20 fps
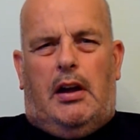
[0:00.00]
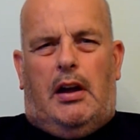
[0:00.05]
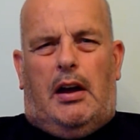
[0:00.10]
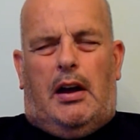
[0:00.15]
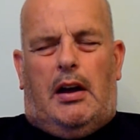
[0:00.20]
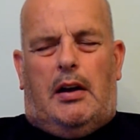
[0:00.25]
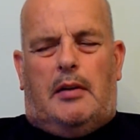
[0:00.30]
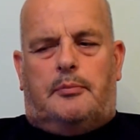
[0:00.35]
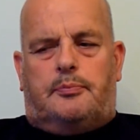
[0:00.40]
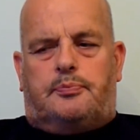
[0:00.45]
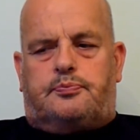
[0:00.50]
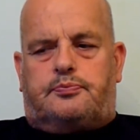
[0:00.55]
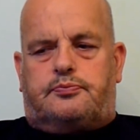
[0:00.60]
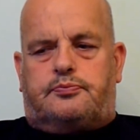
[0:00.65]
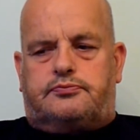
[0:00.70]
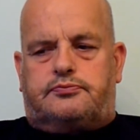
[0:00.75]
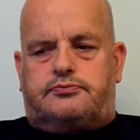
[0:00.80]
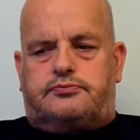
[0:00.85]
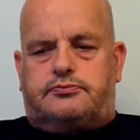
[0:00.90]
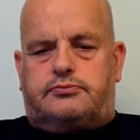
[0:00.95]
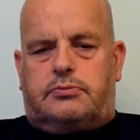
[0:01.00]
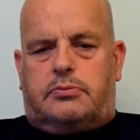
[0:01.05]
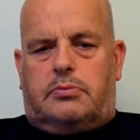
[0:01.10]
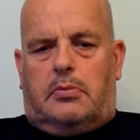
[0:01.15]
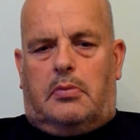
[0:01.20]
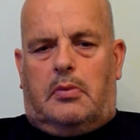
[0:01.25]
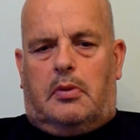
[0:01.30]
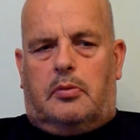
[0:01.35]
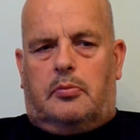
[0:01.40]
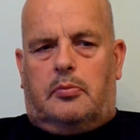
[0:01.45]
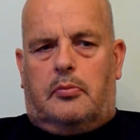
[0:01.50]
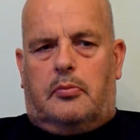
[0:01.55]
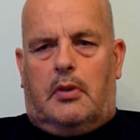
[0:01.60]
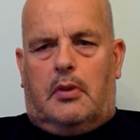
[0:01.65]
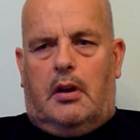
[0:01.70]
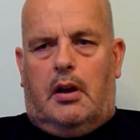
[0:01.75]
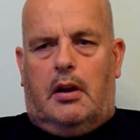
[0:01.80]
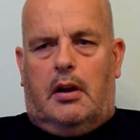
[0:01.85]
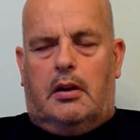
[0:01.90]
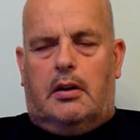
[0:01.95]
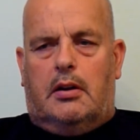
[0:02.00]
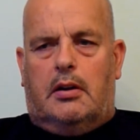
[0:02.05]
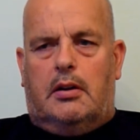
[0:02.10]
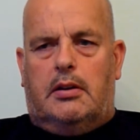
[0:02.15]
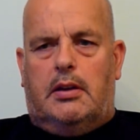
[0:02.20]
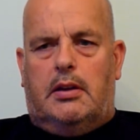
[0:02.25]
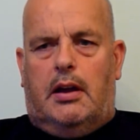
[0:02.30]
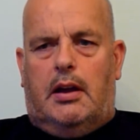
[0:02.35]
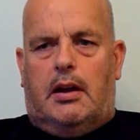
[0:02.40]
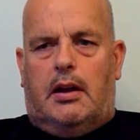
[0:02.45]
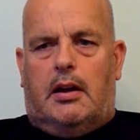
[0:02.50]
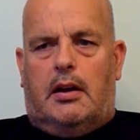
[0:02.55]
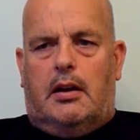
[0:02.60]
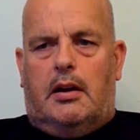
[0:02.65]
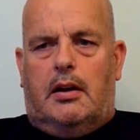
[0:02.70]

Yeah.